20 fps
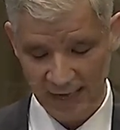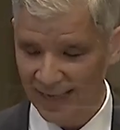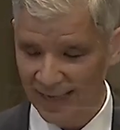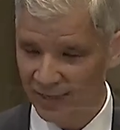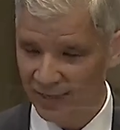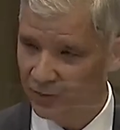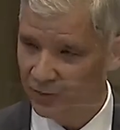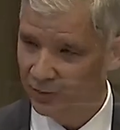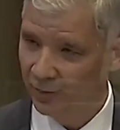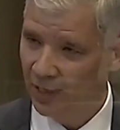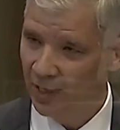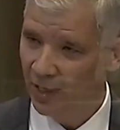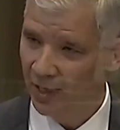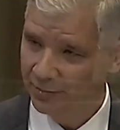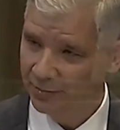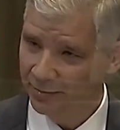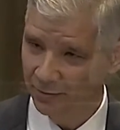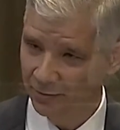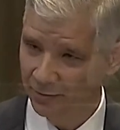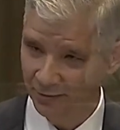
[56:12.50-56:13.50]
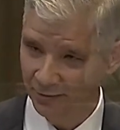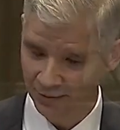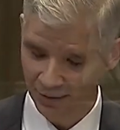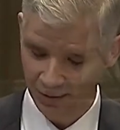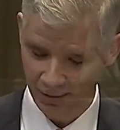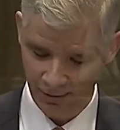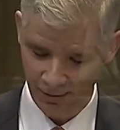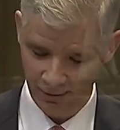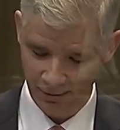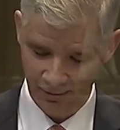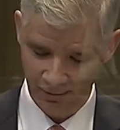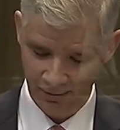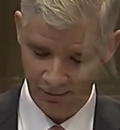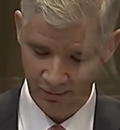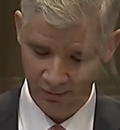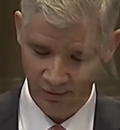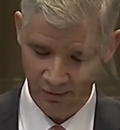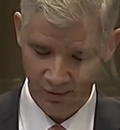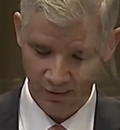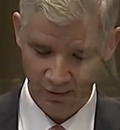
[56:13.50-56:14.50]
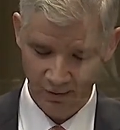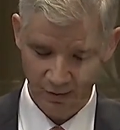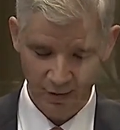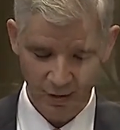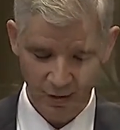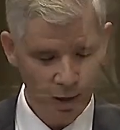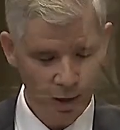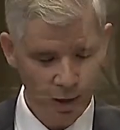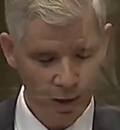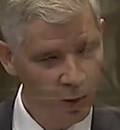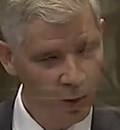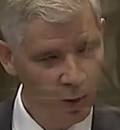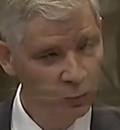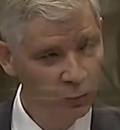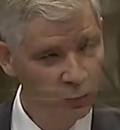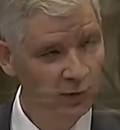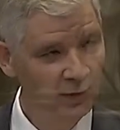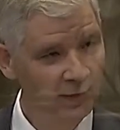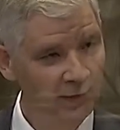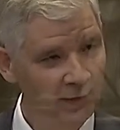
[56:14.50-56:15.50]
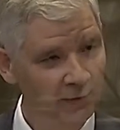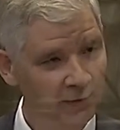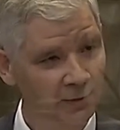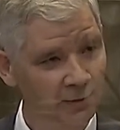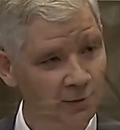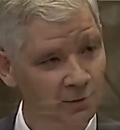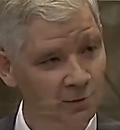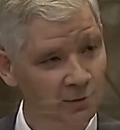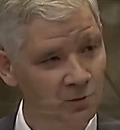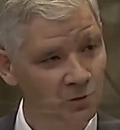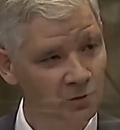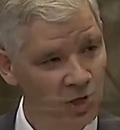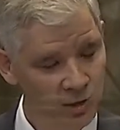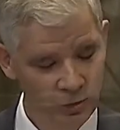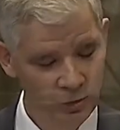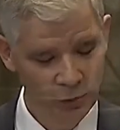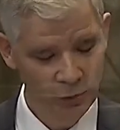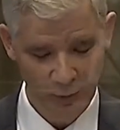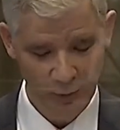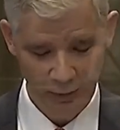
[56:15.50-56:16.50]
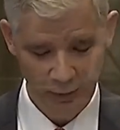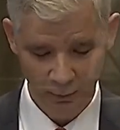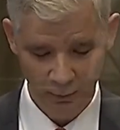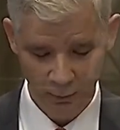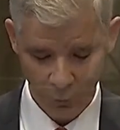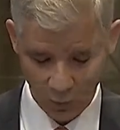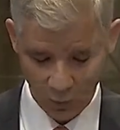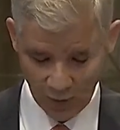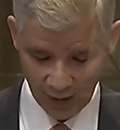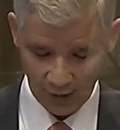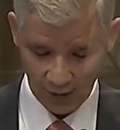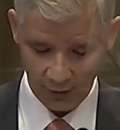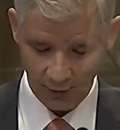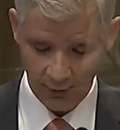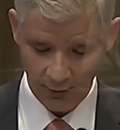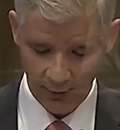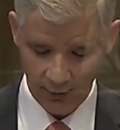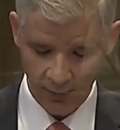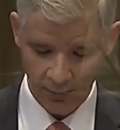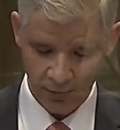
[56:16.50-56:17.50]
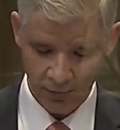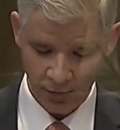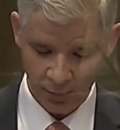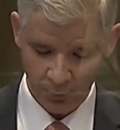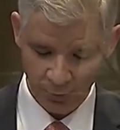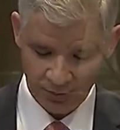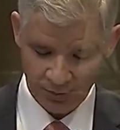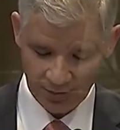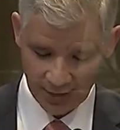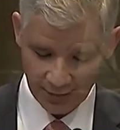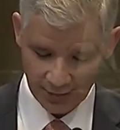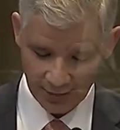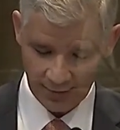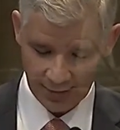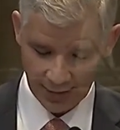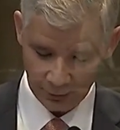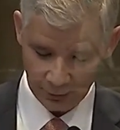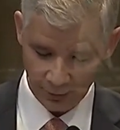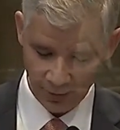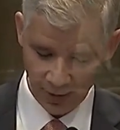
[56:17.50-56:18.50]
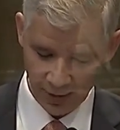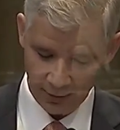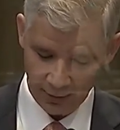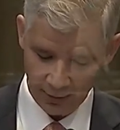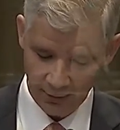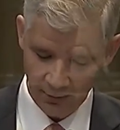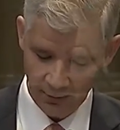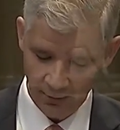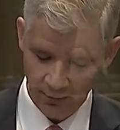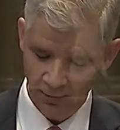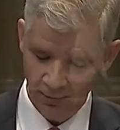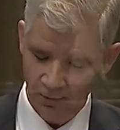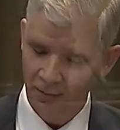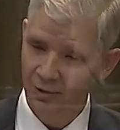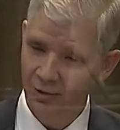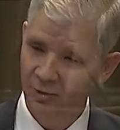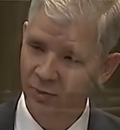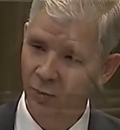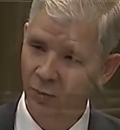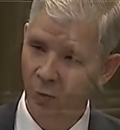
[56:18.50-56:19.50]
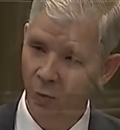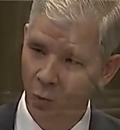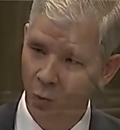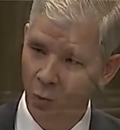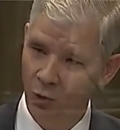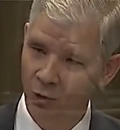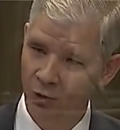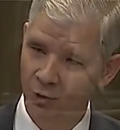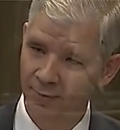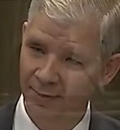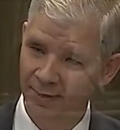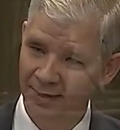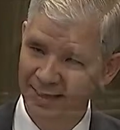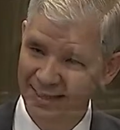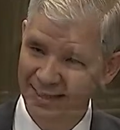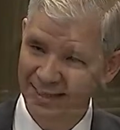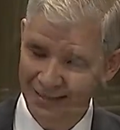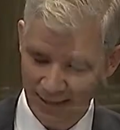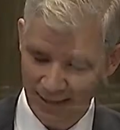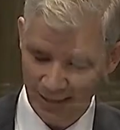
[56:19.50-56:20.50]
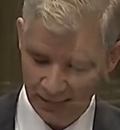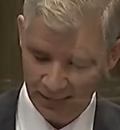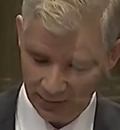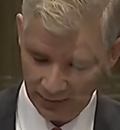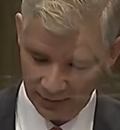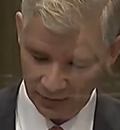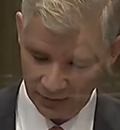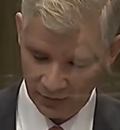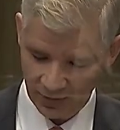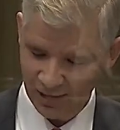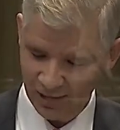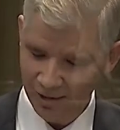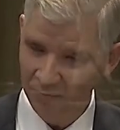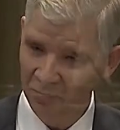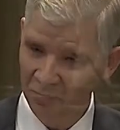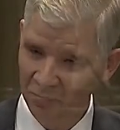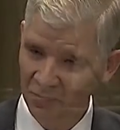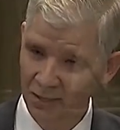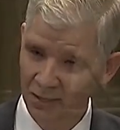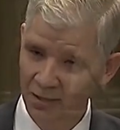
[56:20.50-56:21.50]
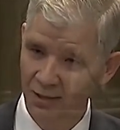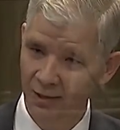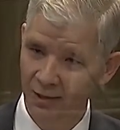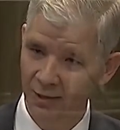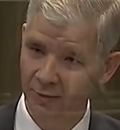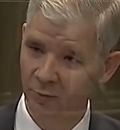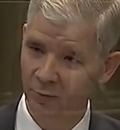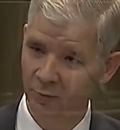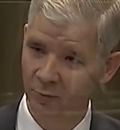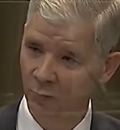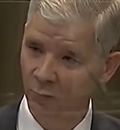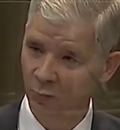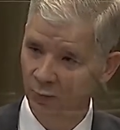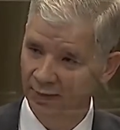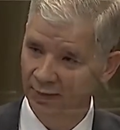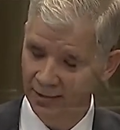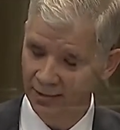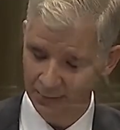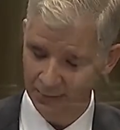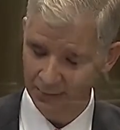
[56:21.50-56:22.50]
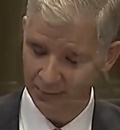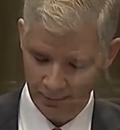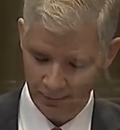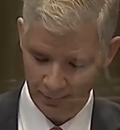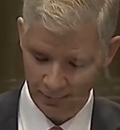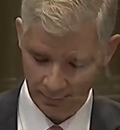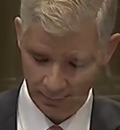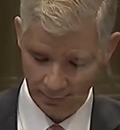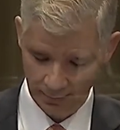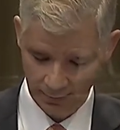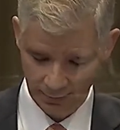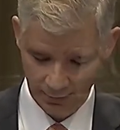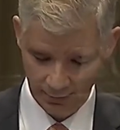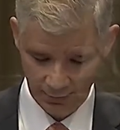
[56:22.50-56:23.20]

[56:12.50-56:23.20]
As in the hostages case, the only genuine way to protect that right is to order the detainees' immediate release.